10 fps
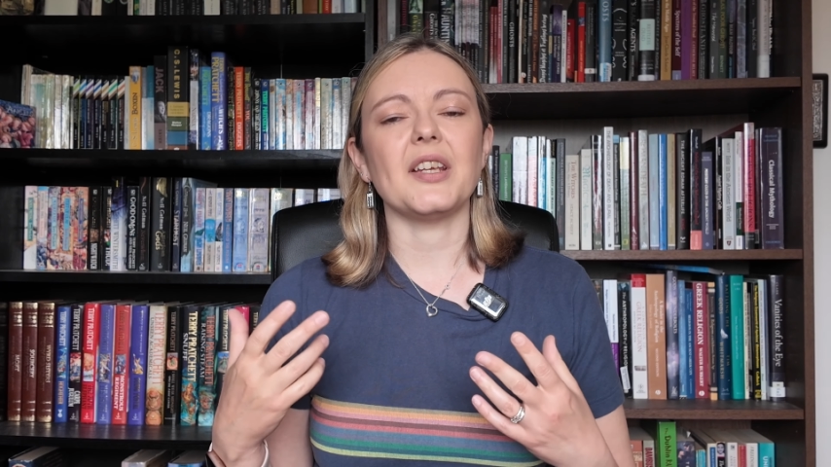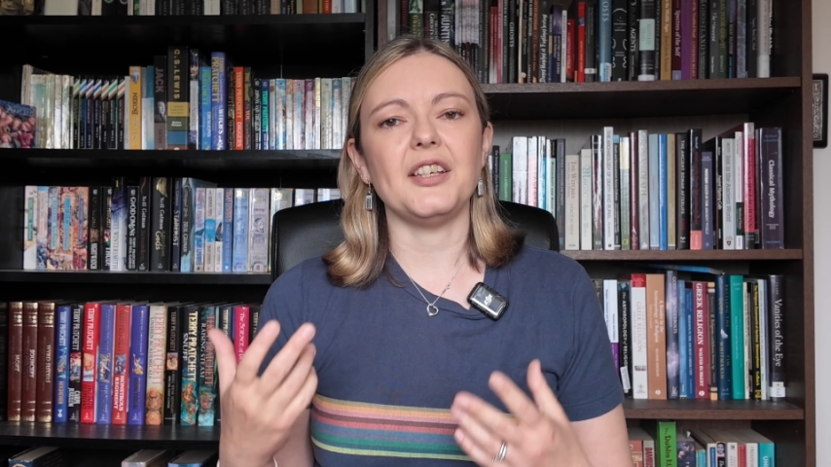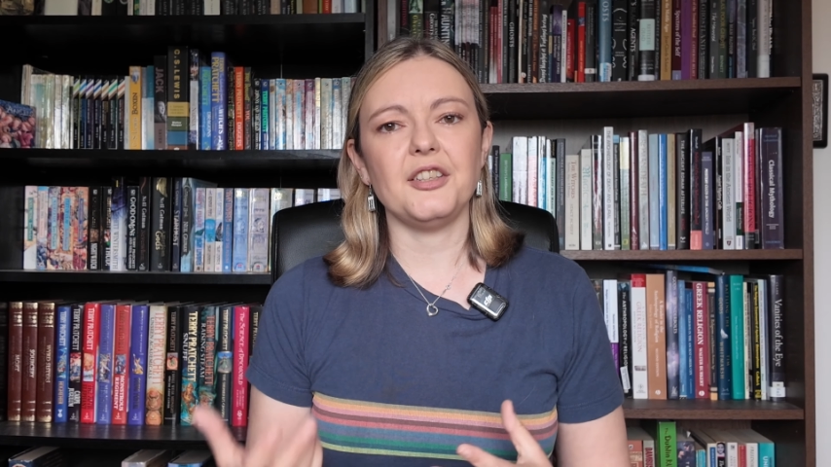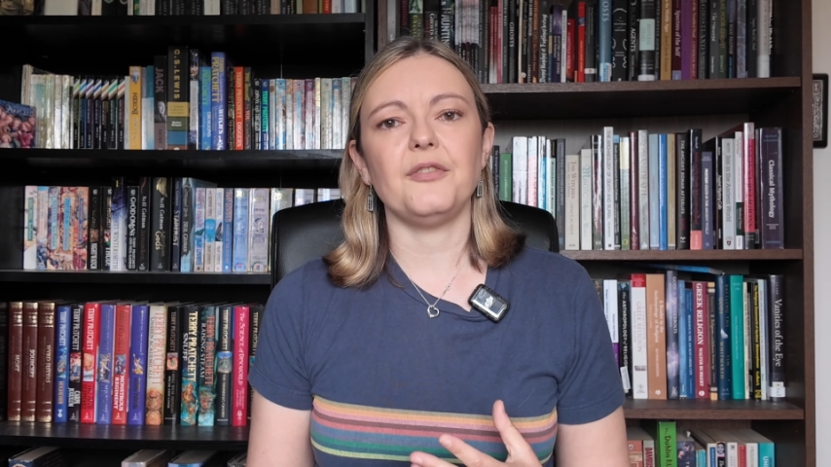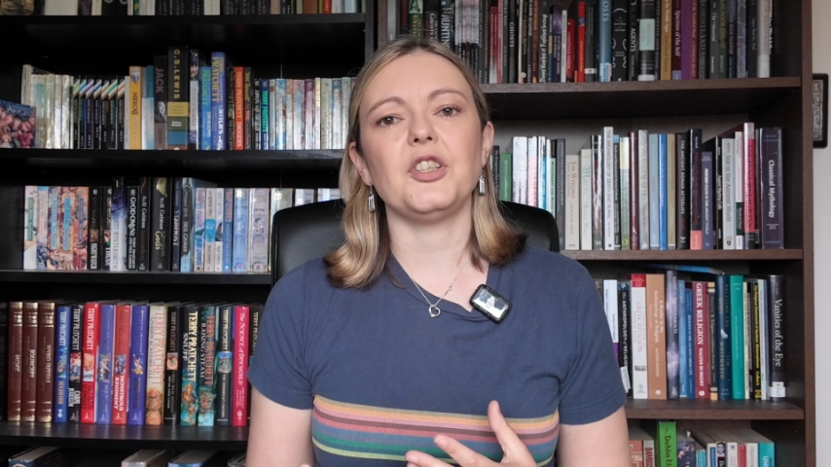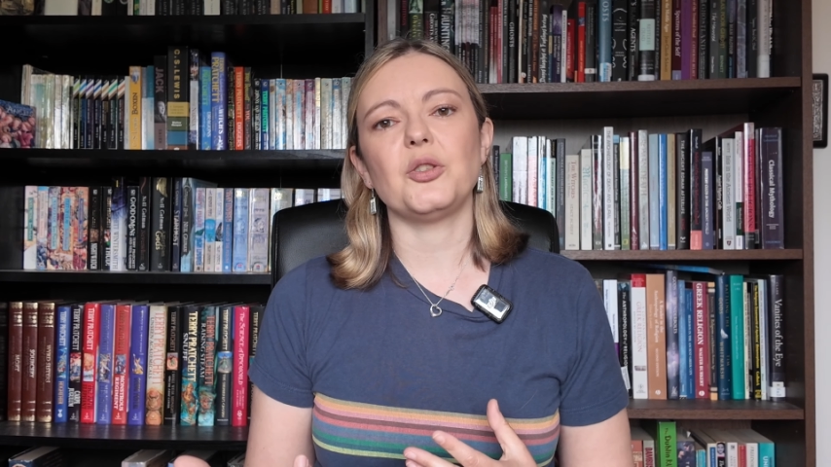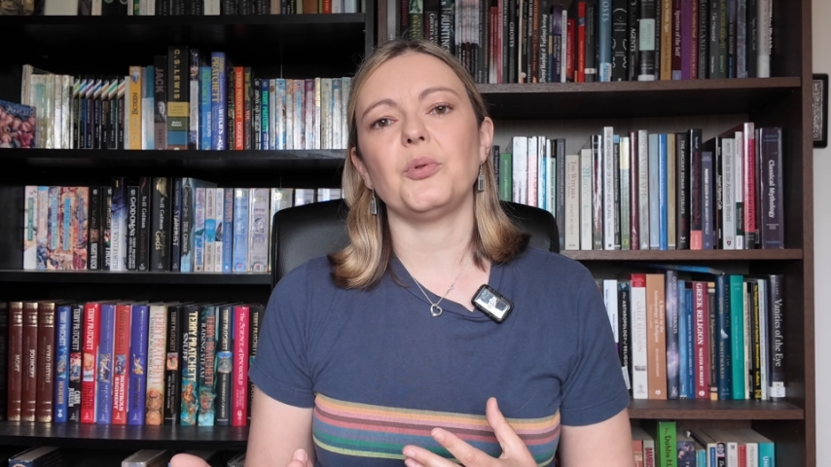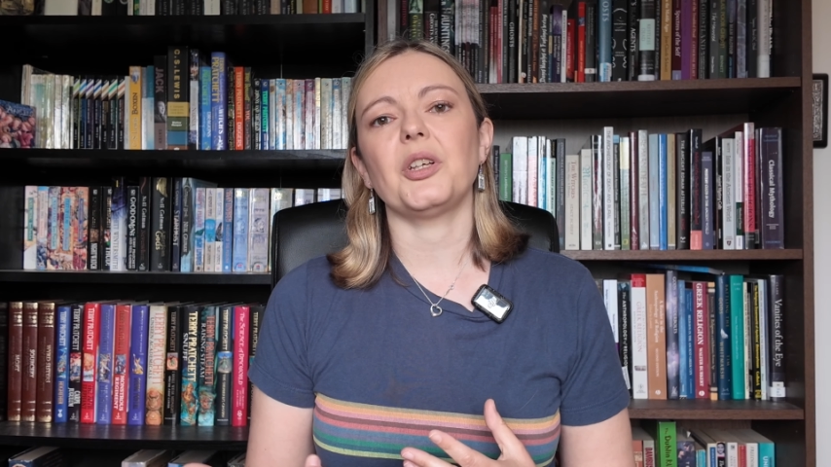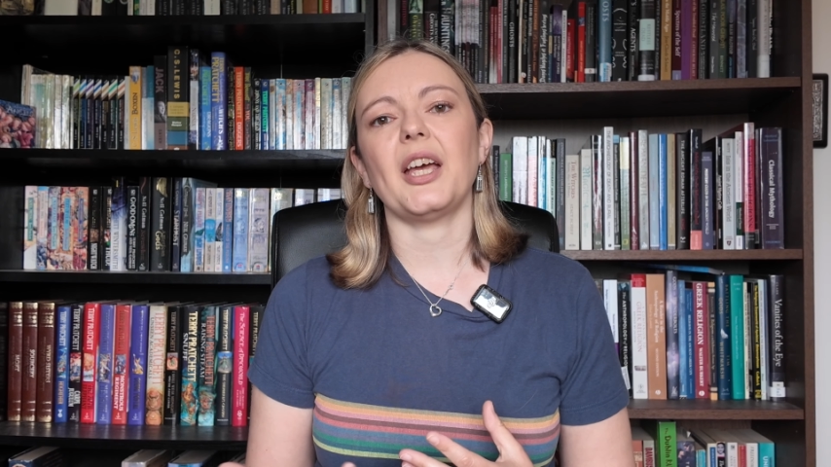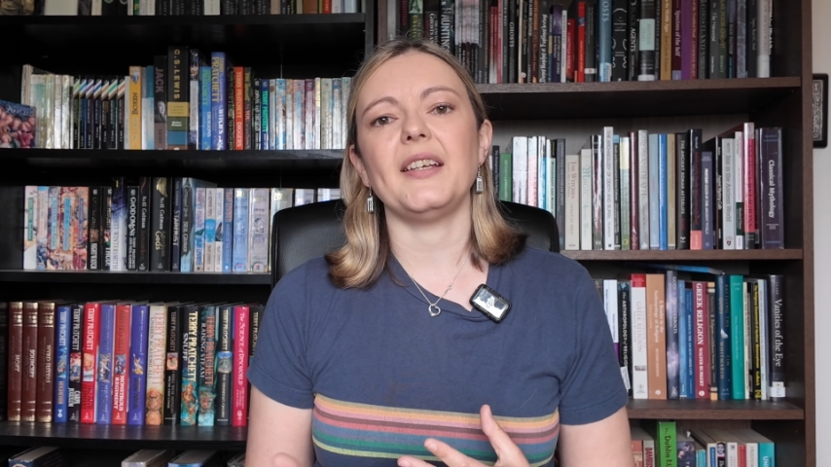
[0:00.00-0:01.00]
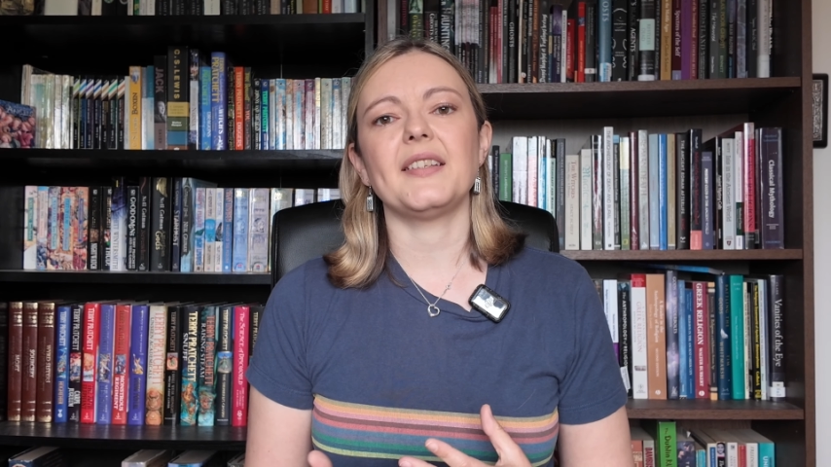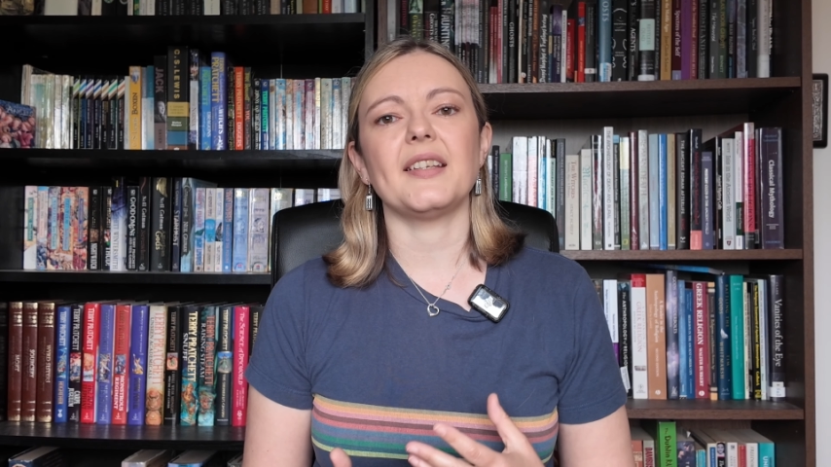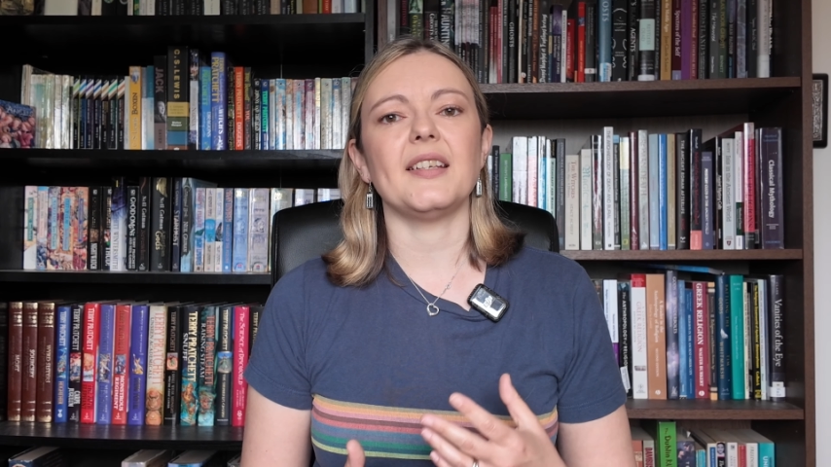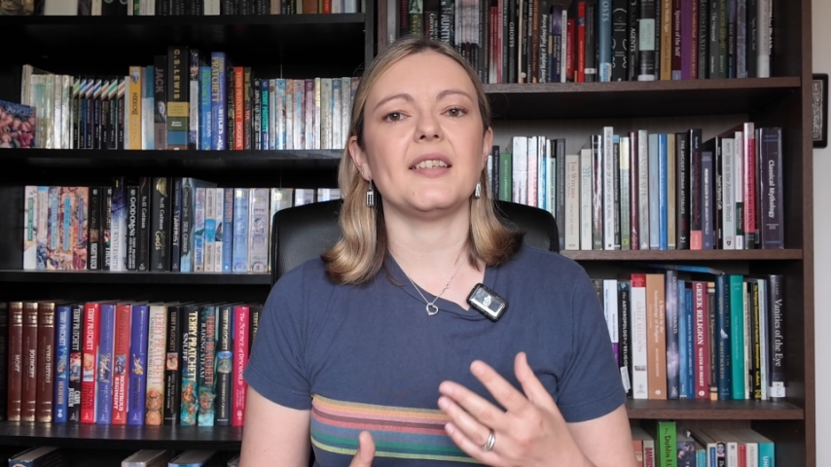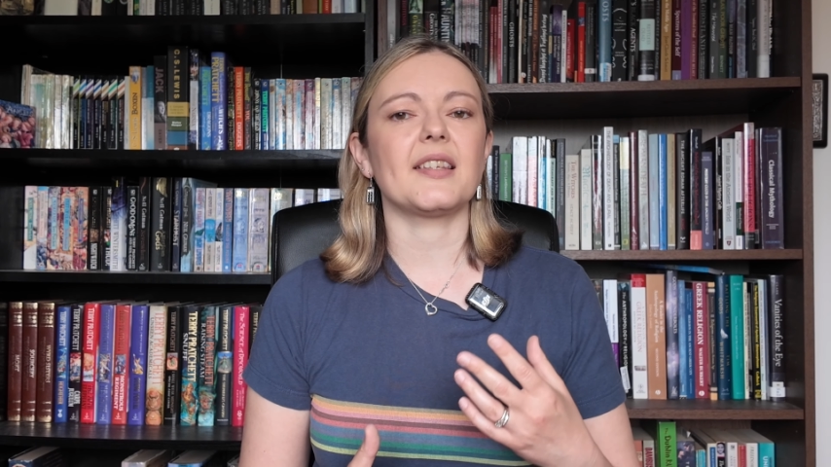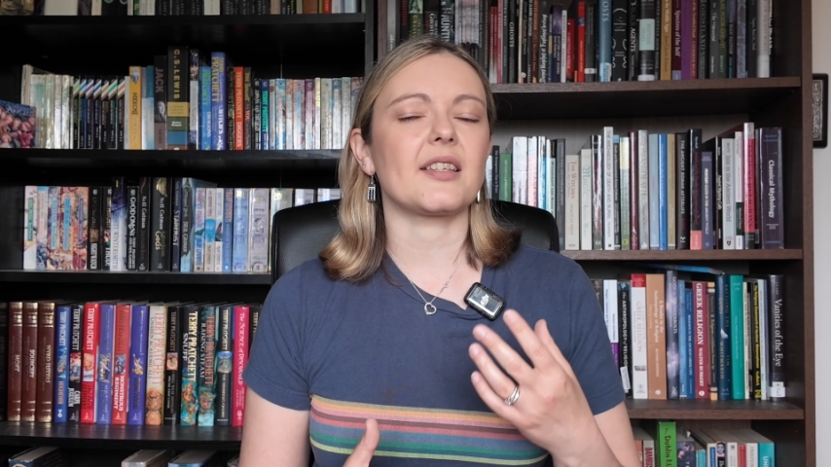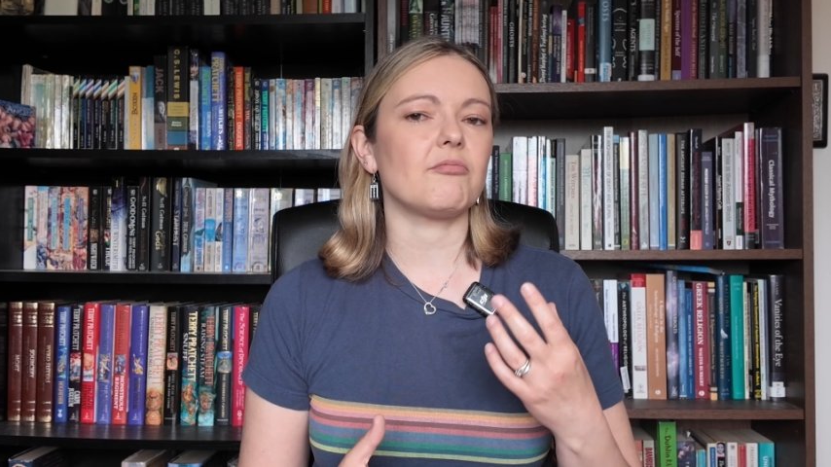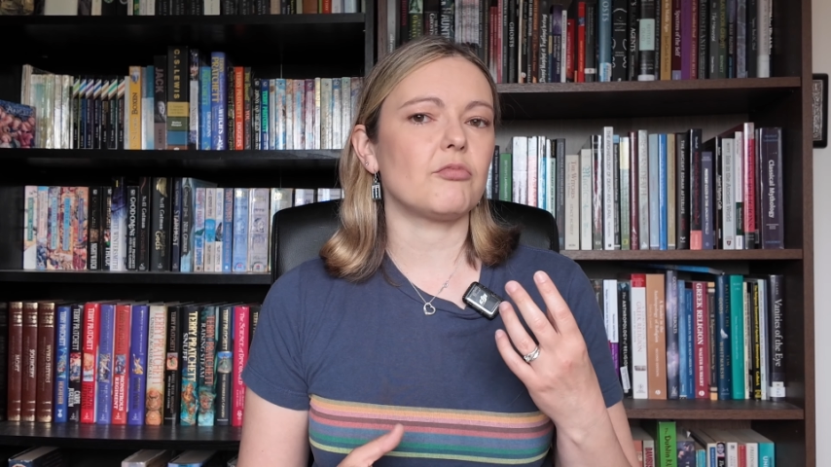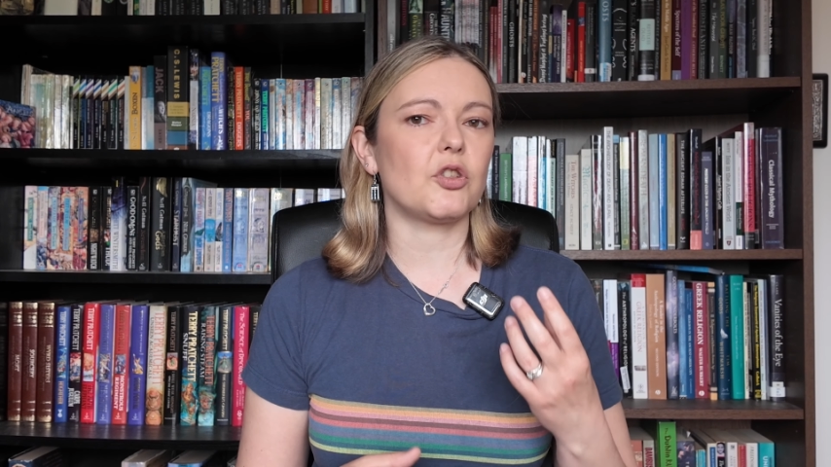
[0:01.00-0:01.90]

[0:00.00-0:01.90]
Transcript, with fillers: individual cases,